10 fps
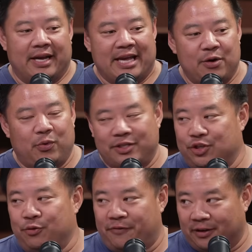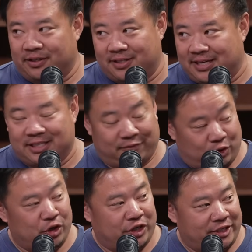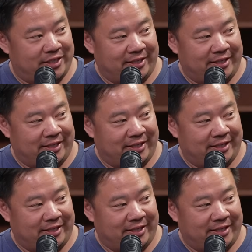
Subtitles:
It was you felt this sense of urgency,